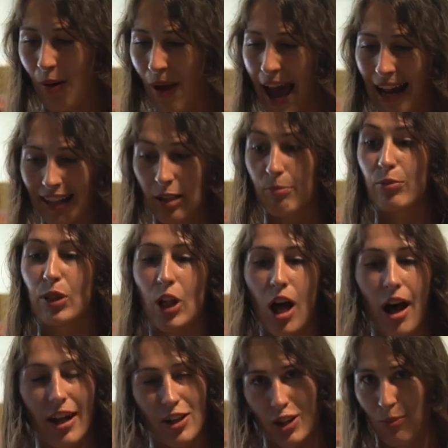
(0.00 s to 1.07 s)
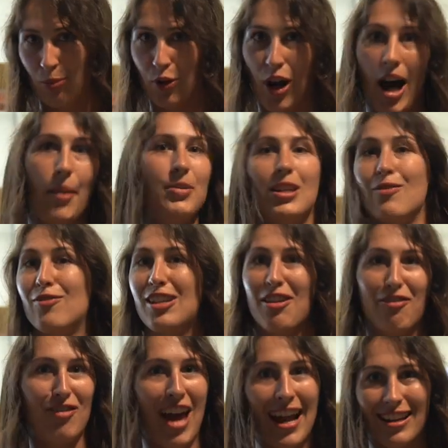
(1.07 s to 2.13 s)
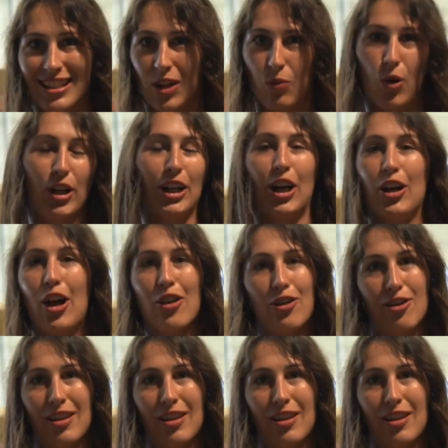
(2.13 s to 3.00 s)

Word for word: adding blood to props and VFX and working on other